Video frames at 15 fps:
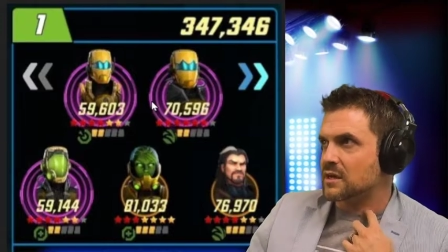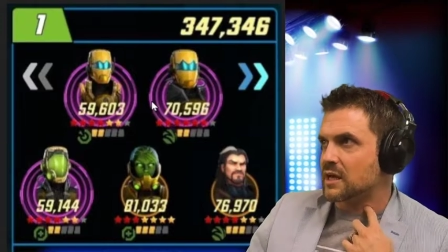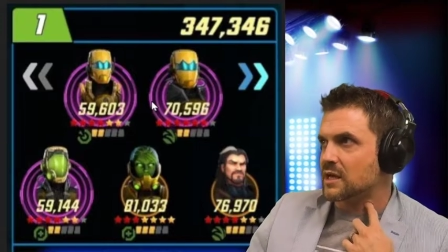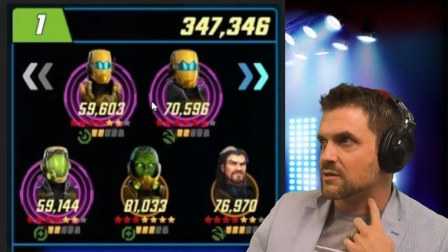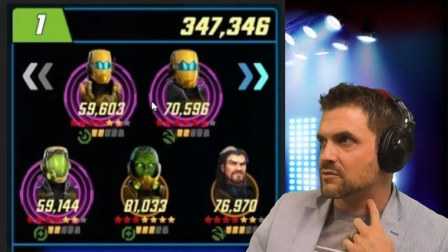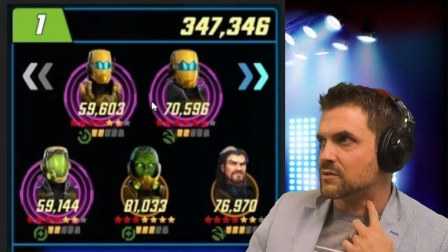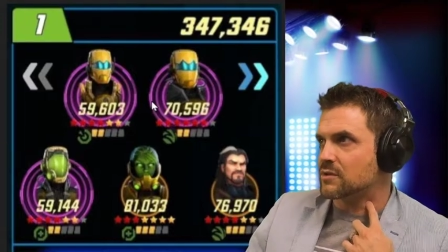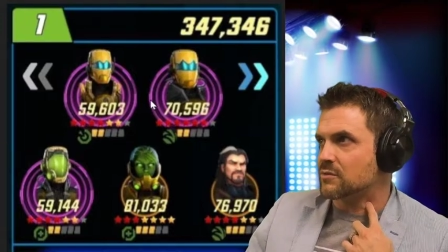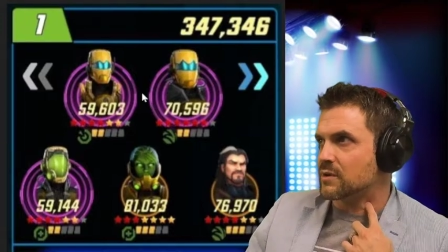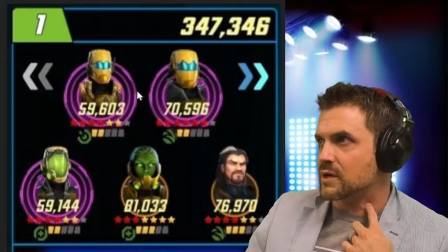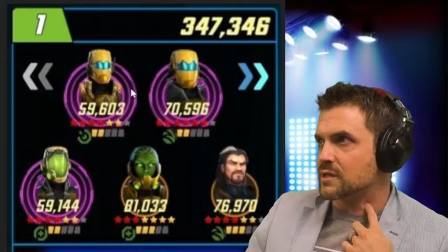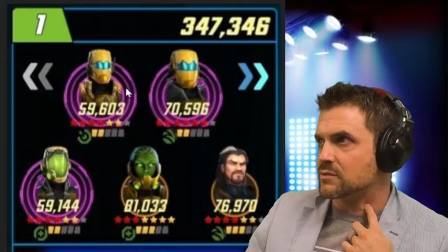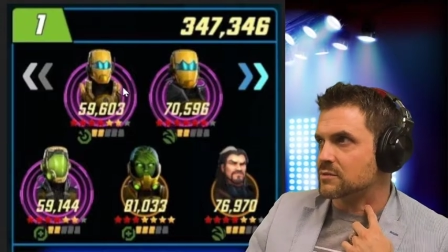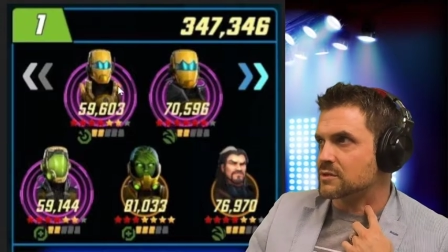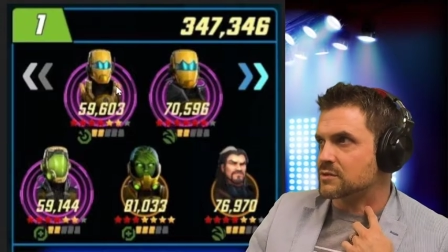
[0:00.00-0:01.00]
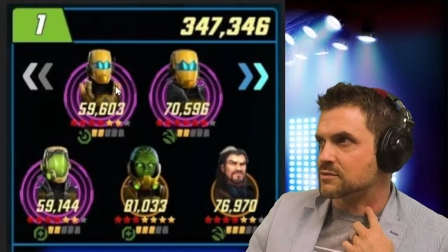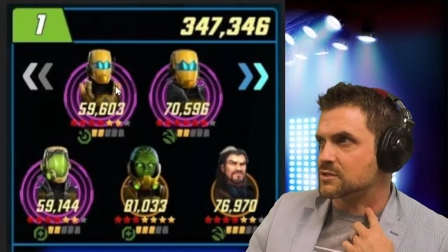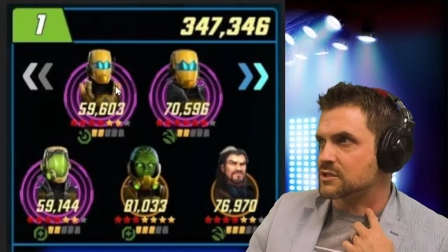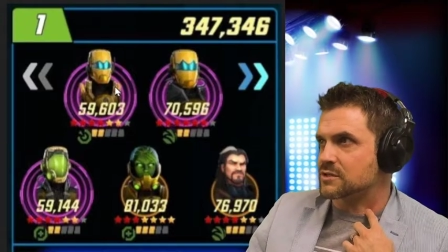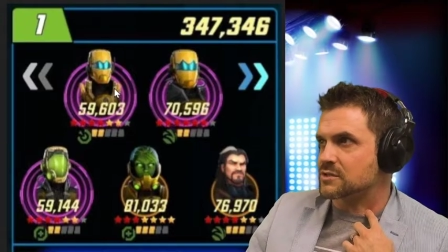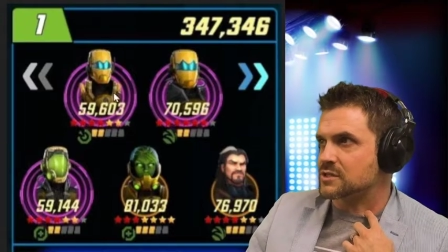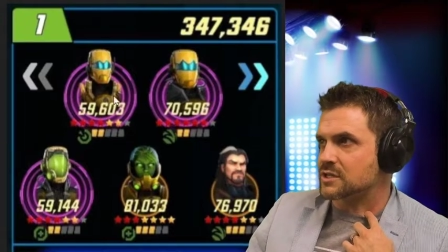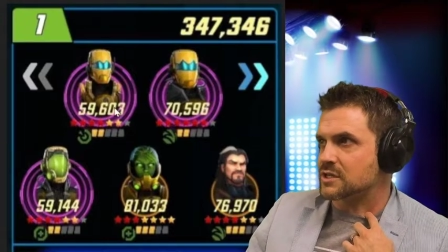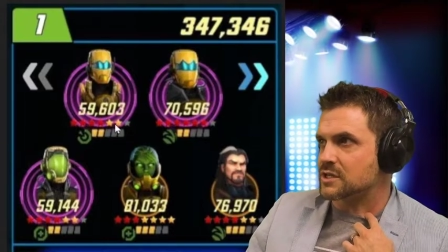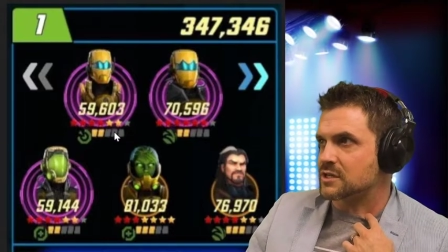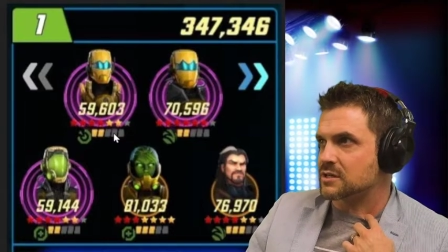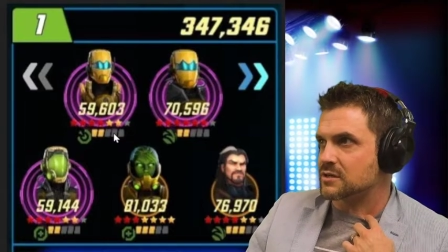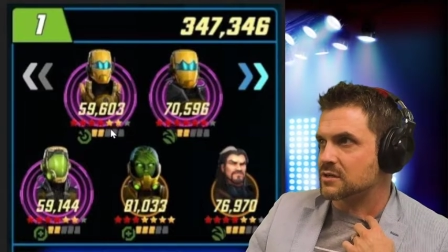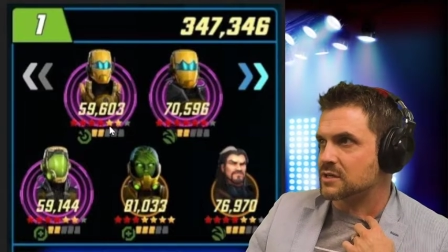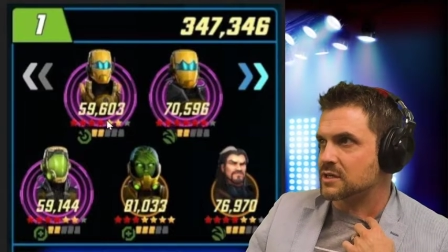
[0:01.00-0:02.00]
I don't know why you would do shield
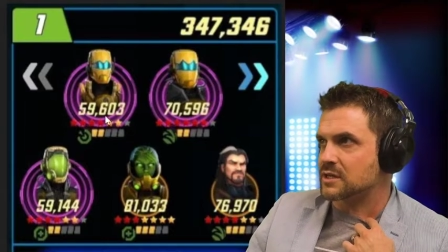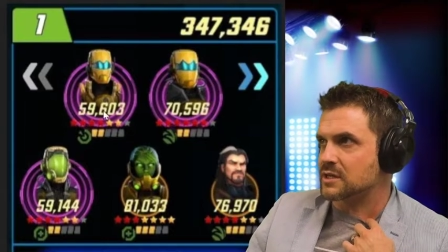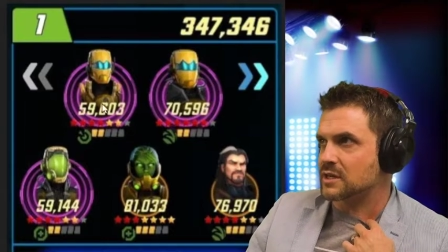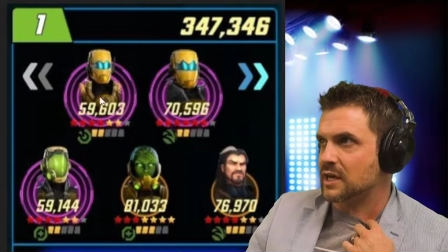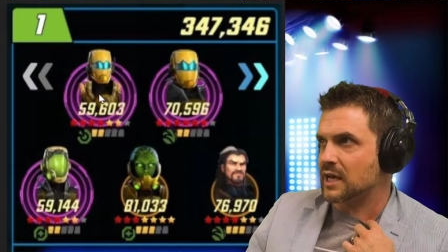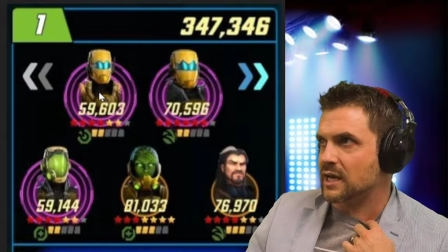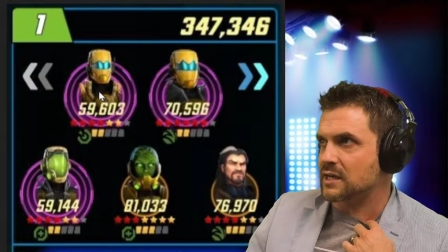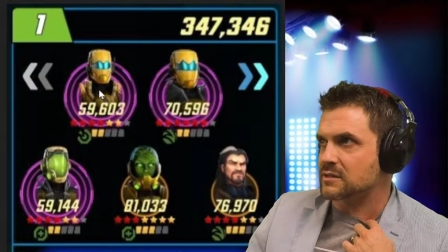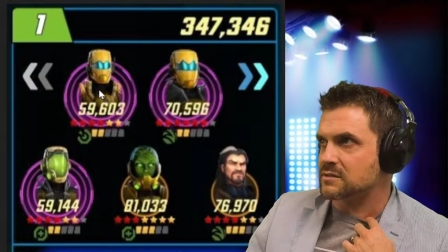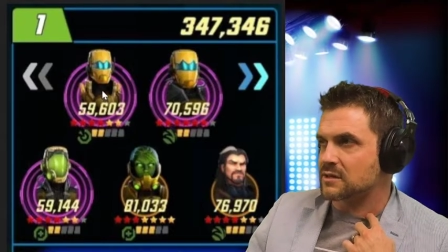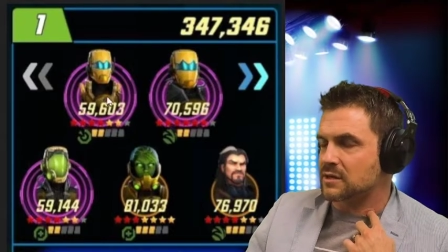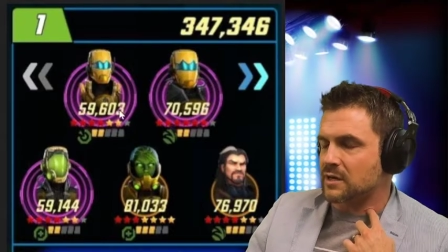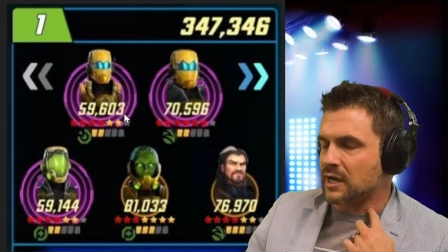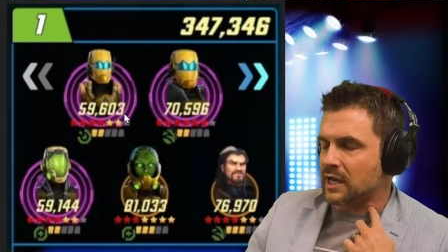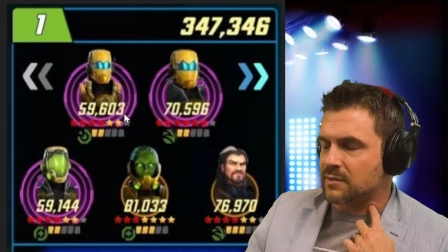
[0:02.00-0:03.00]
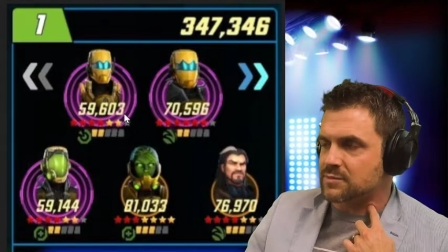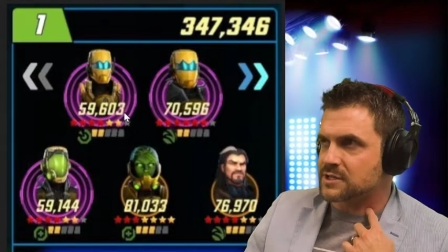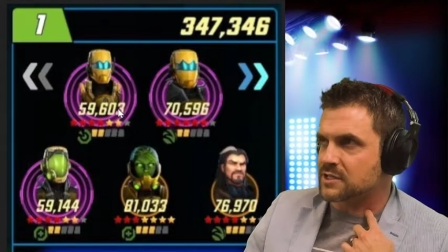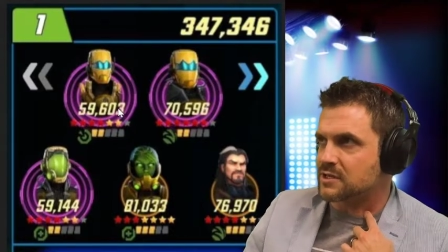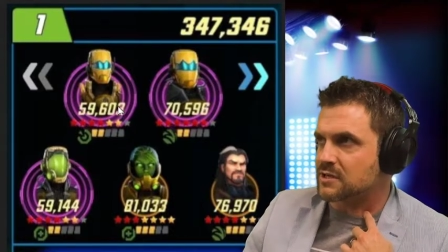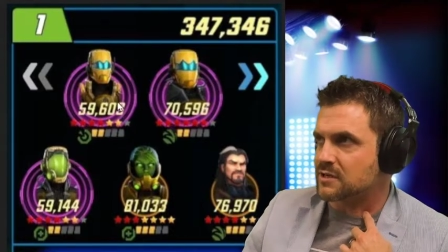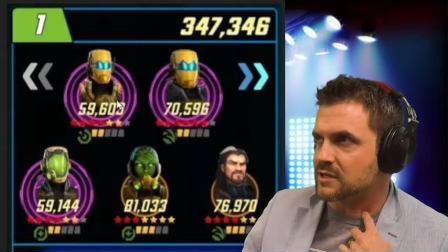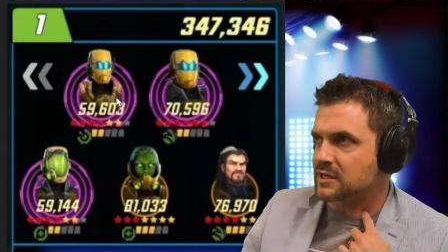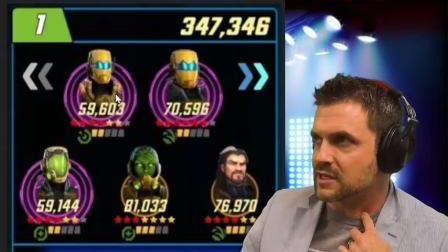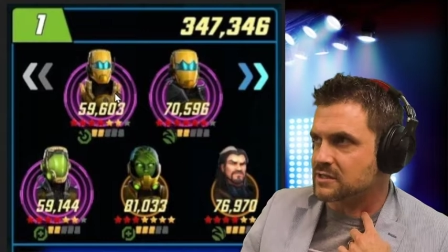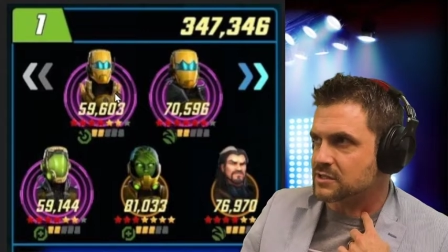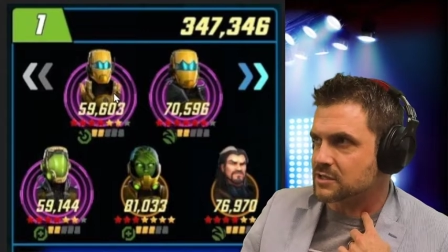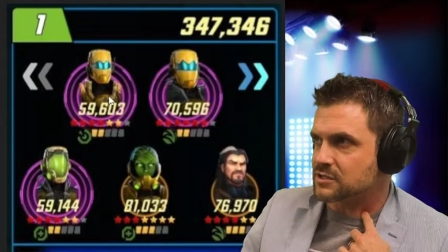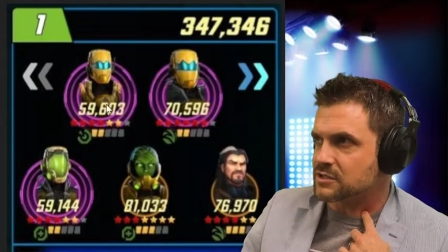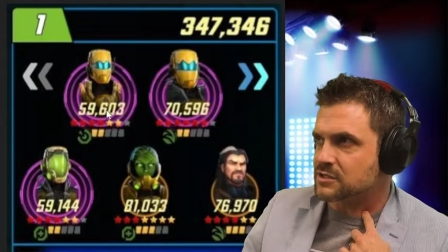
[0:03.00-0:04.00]
security as, or aim security
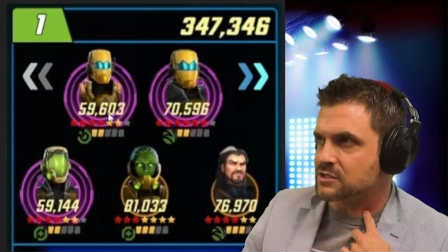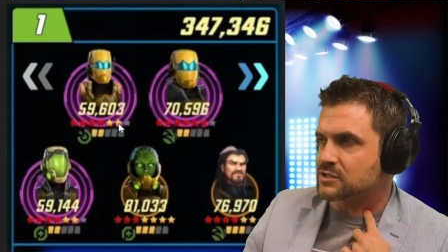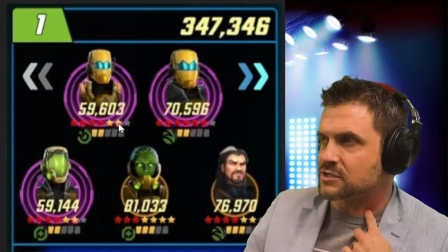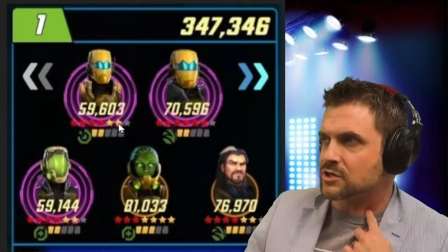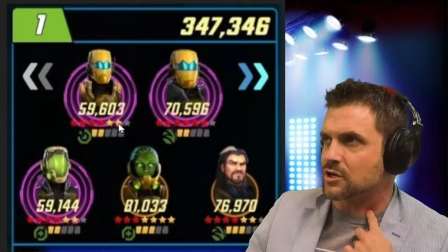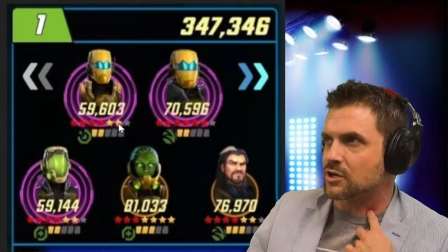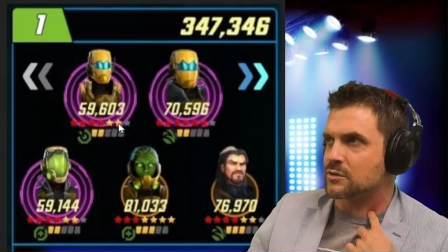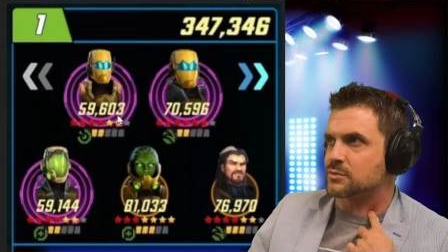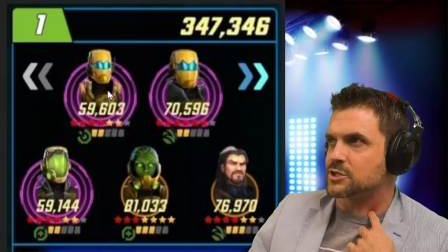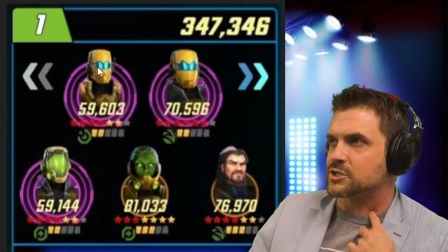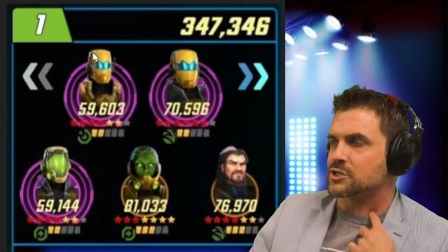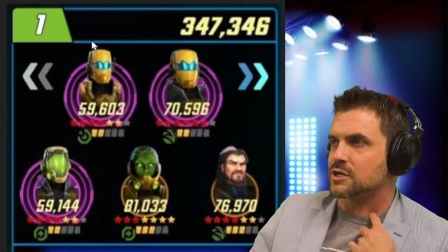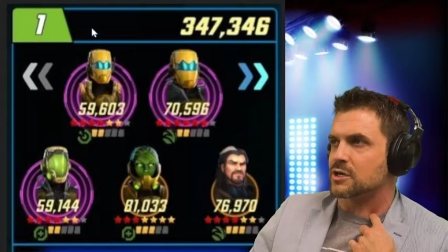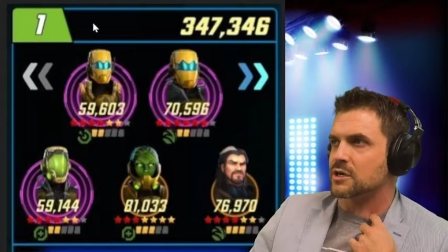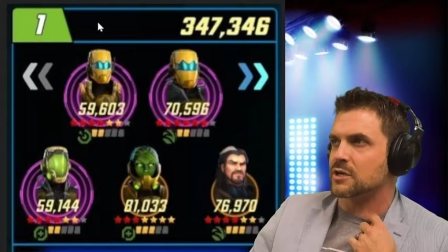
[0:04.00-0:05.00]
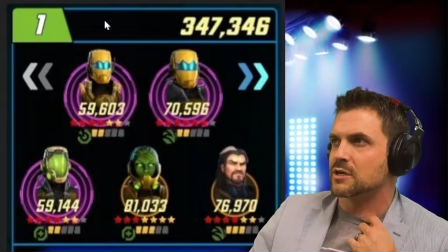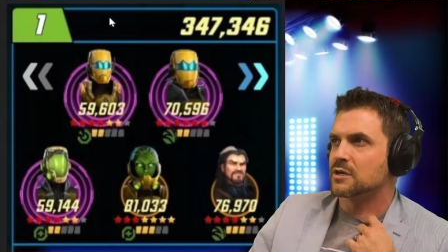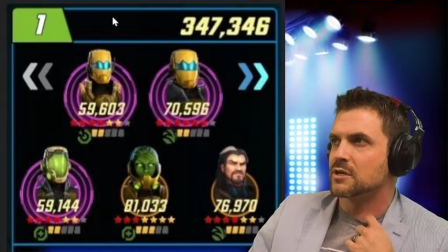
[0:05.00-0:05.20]
as a skirmisher.